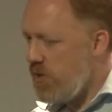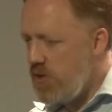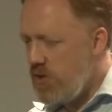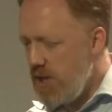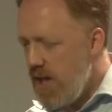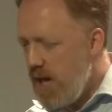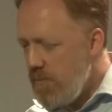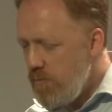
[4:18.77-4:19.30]

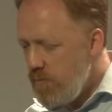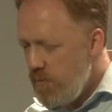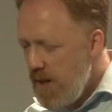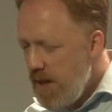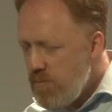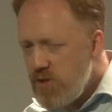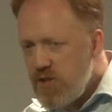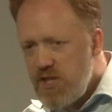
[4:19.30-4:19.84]
So
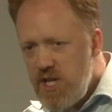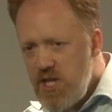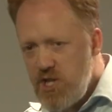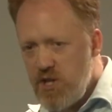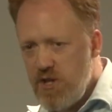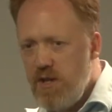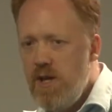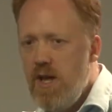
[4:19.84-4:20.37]
that
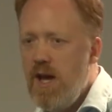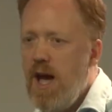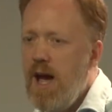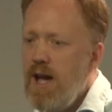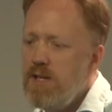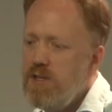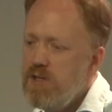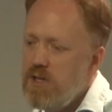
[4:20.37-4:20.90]
precision
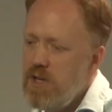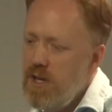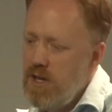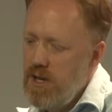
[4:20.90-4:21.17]
and